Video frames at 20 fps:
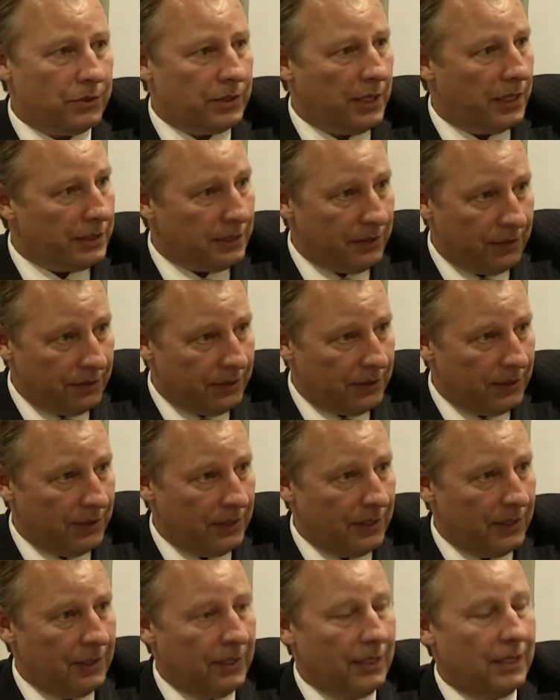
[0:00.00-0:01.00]
excellent,
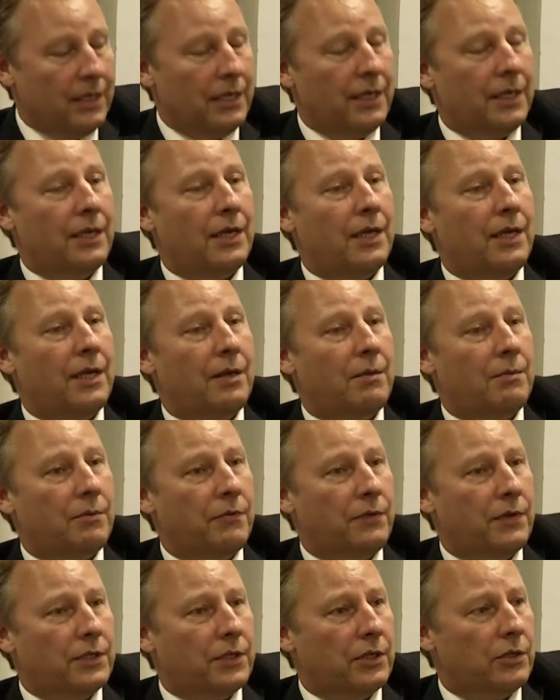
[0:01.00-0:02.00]

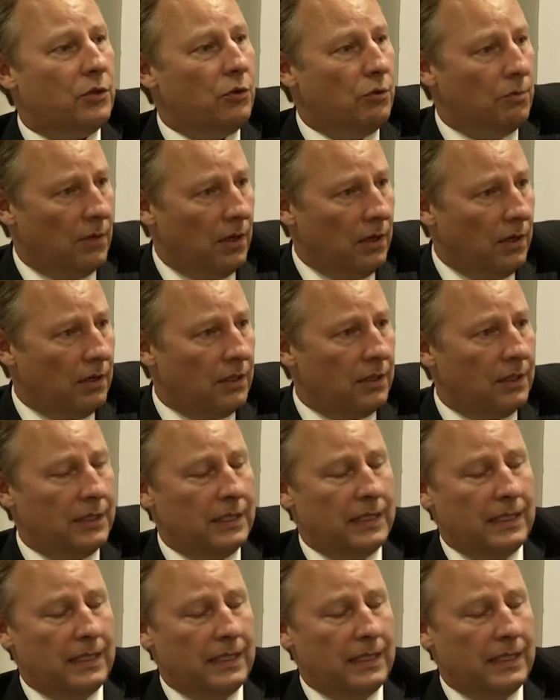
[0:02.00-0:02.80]
Professor Kumar.